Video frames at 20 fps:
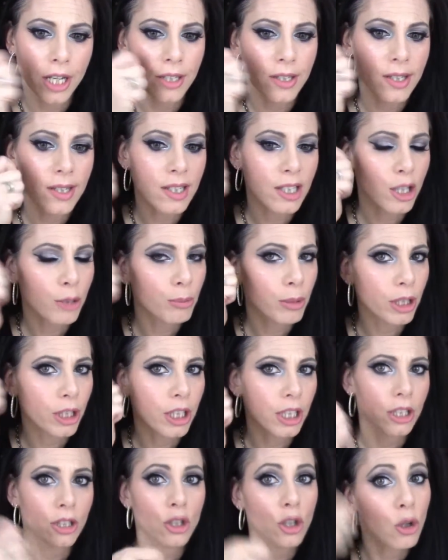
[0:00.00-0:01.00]
and stipple it
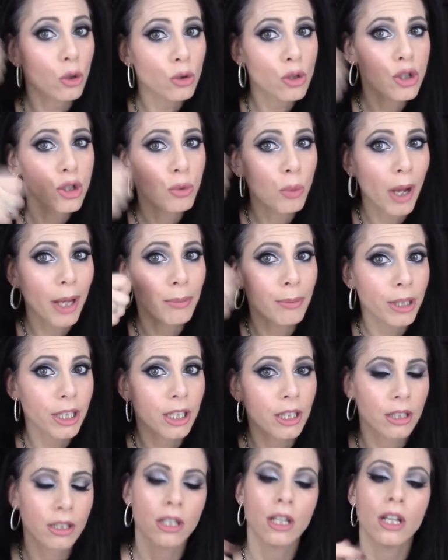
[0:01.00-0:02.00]
in. Don't swipe it
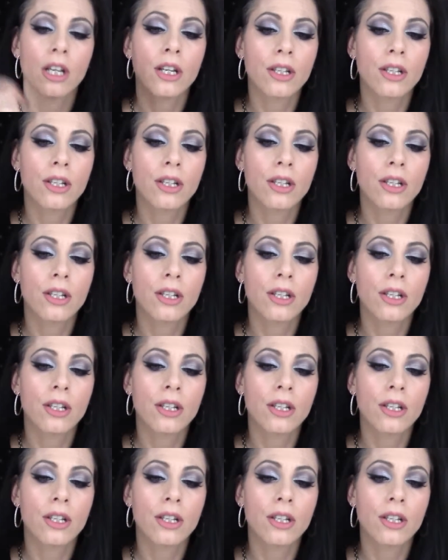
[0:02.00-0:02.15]
in.